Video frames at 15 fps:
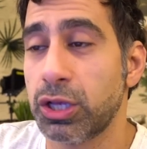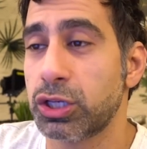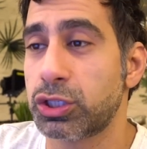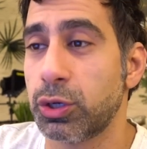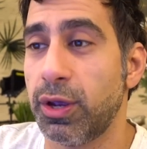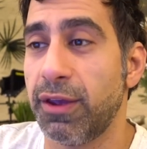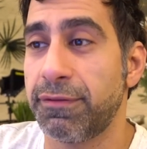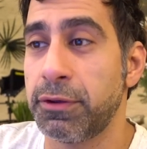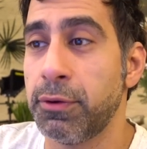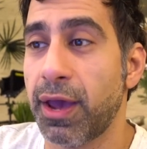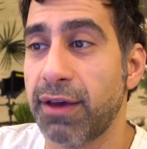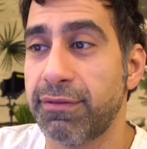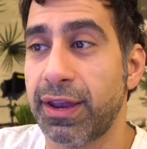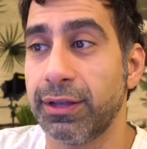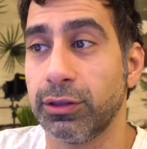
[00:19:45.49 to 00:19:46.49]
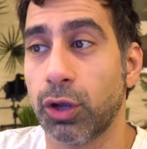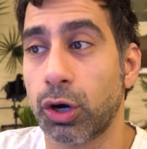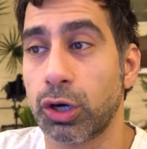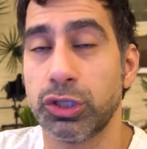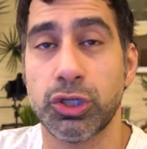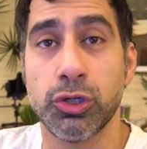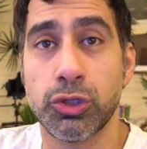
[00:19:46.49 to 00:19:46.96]
So if you have a
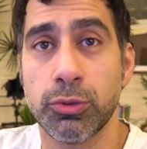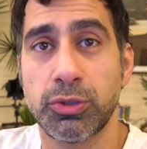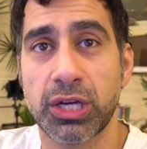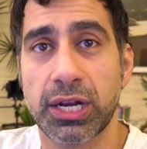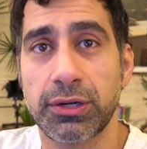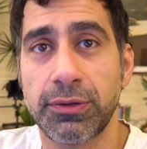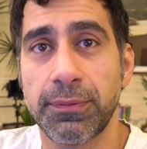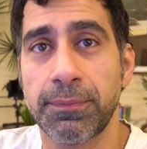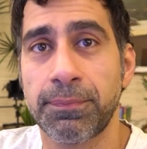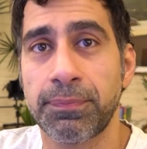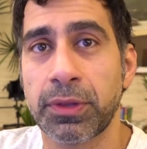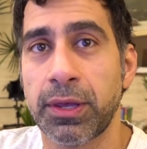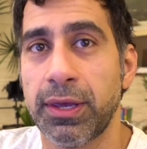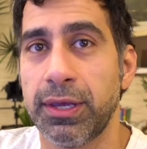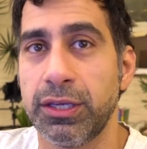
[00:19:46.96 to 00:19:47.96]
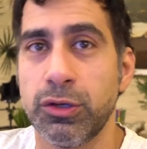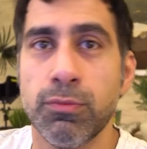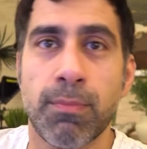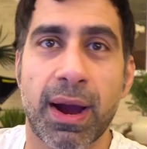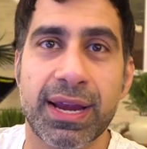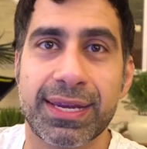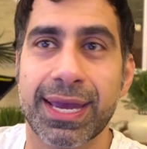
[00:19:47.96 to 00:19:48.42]
large YouTube channel, you
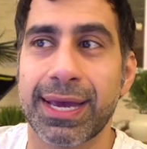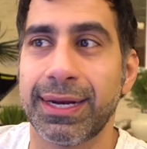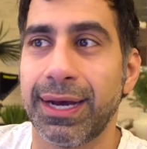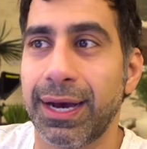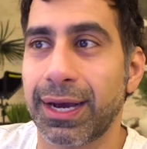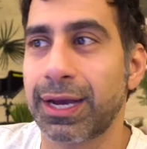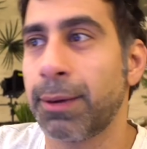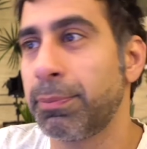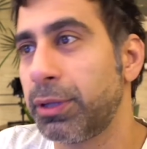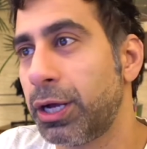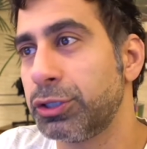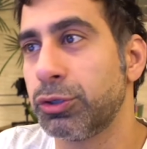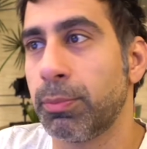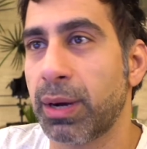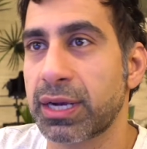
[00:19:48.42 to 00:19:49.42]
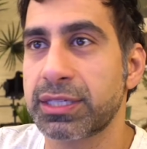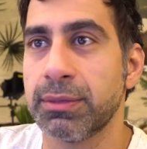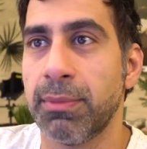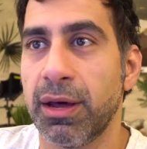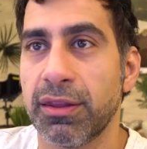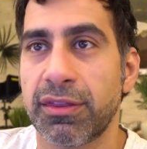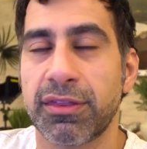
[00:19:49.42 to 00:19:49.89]
might get a couple $100 a
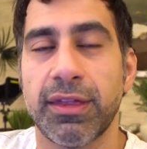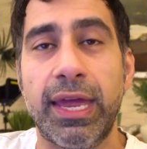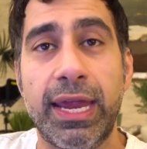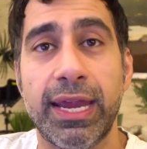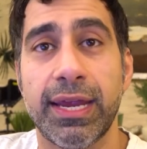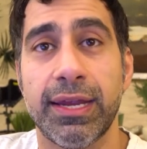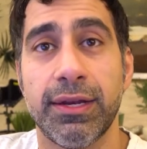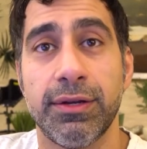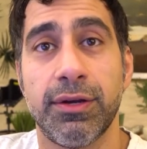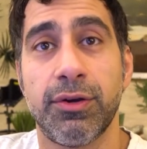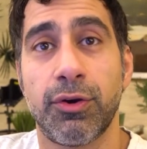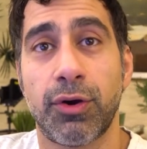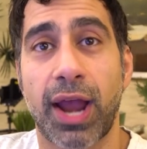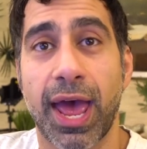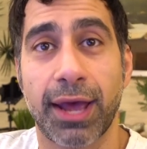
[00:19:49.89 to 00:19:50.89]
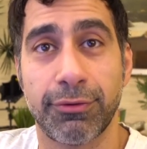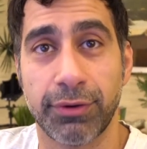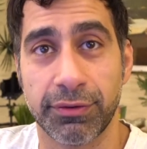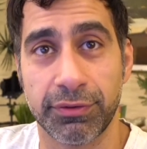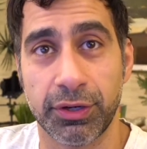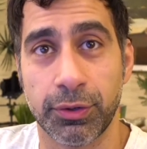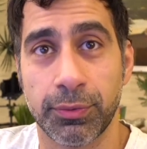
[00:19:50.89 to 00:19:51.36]
month in ad
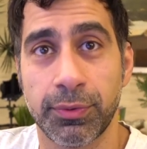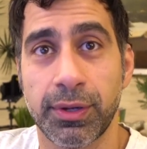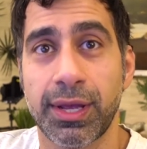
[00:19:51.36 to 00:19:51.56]
revenue.